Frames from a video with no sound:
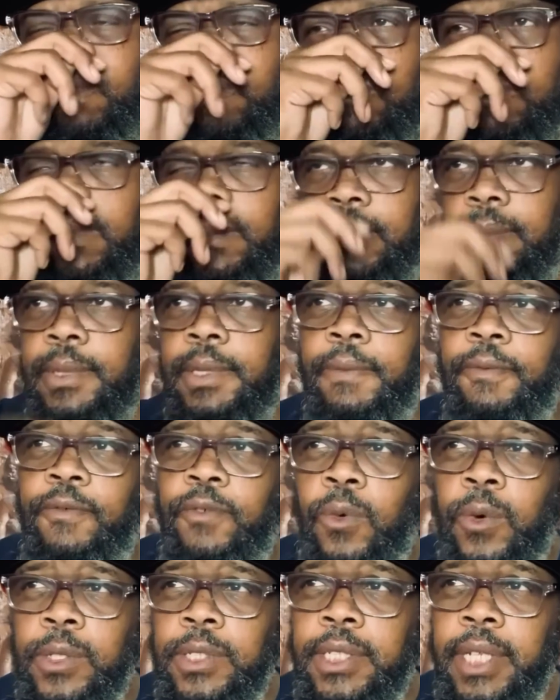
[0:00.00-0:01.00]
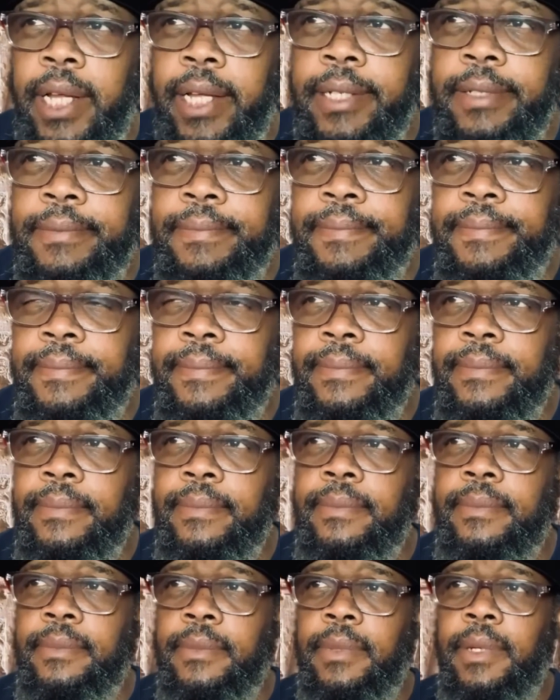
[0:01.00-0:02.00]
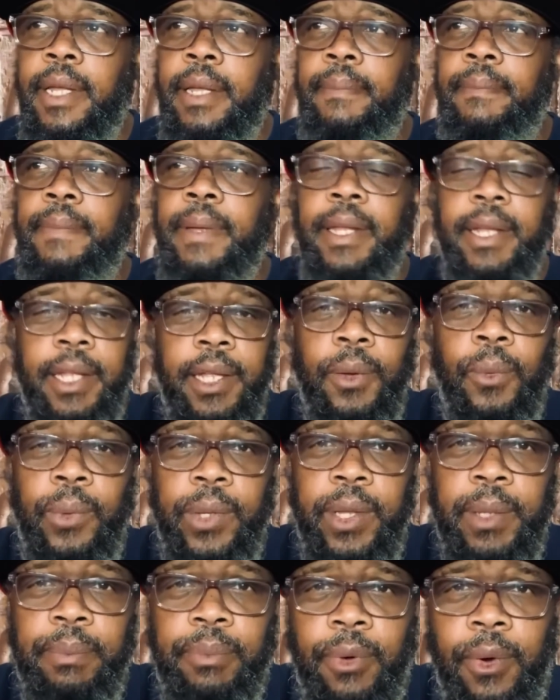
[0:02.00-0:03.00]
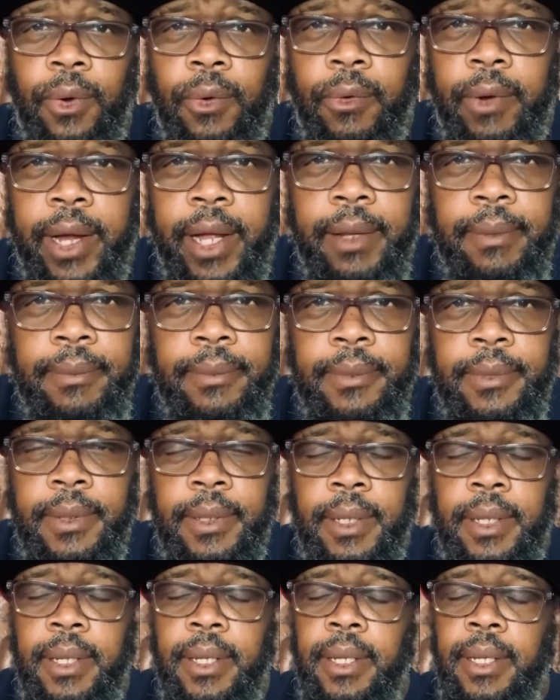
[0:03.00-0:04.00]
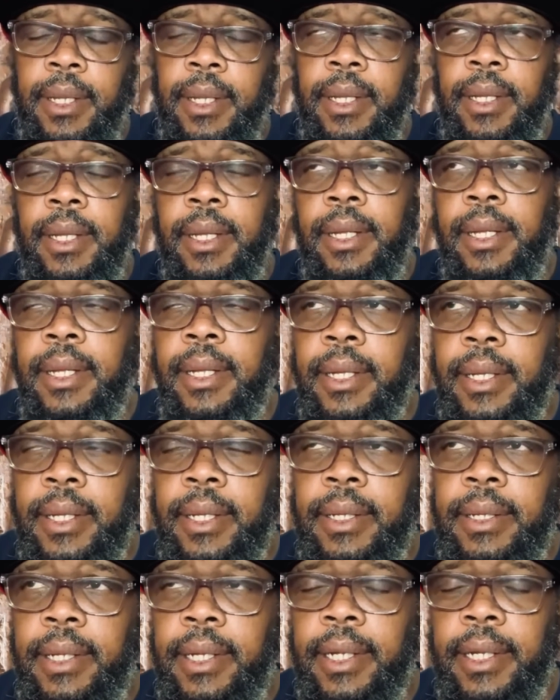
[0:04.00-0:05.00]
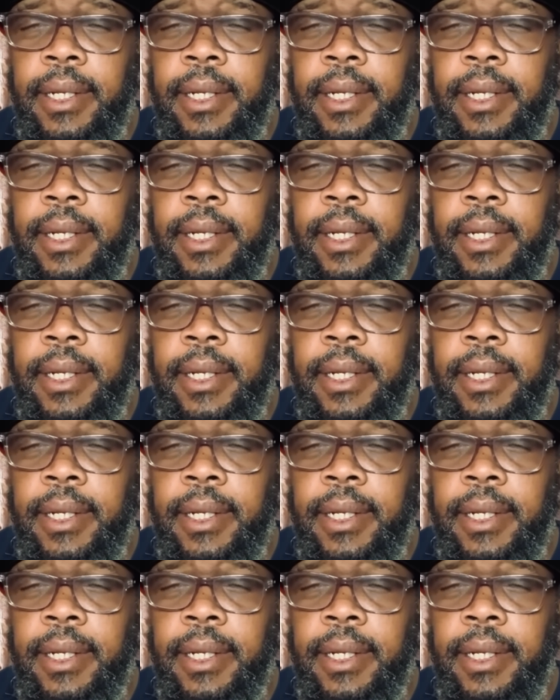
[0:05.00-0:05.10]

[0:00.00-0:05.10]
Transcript: some foresight and better get with the program. And